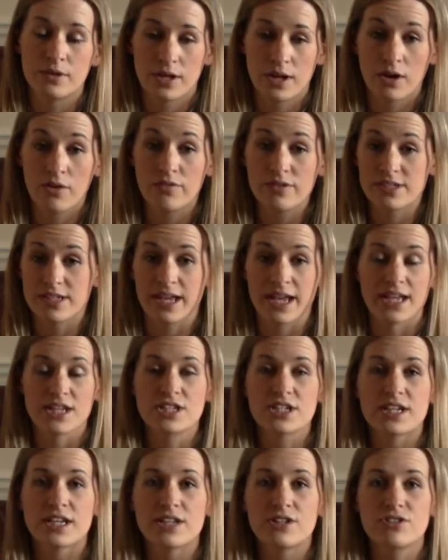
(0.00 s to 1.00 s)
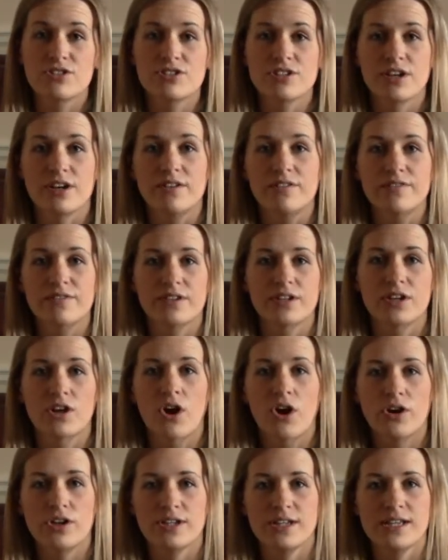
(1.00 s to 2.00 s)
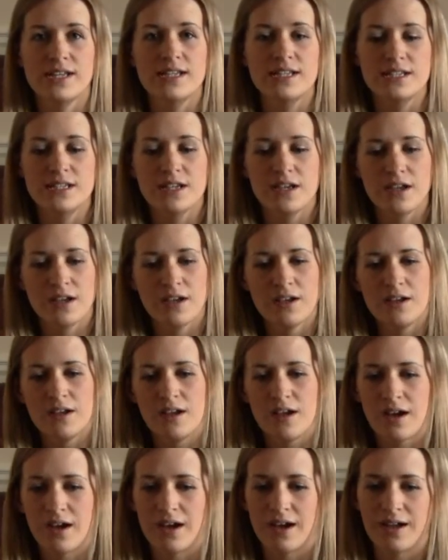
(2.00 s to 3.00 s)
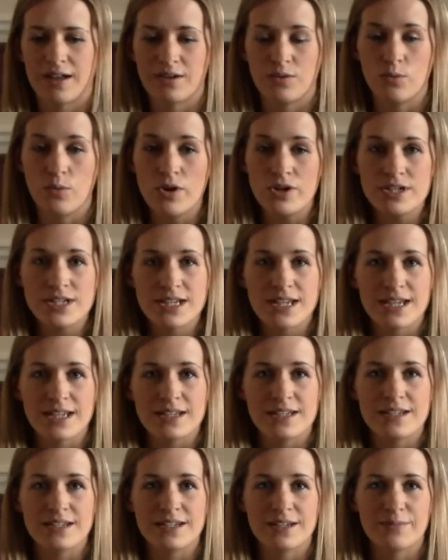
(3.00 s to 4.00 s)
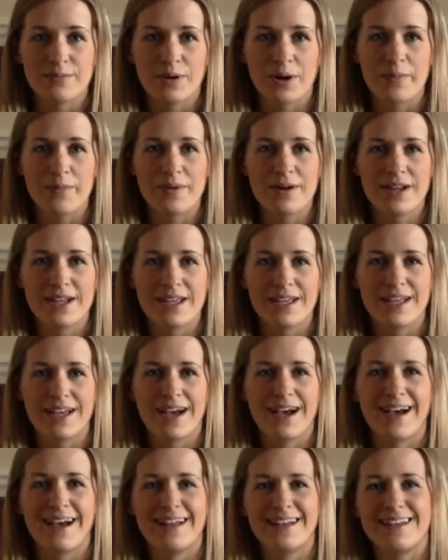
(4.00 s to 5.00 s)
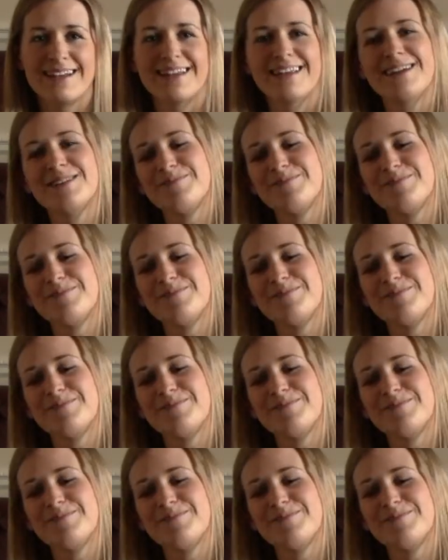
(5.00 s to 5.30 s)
obviously educate yourself in how to eat and what to eat properly, and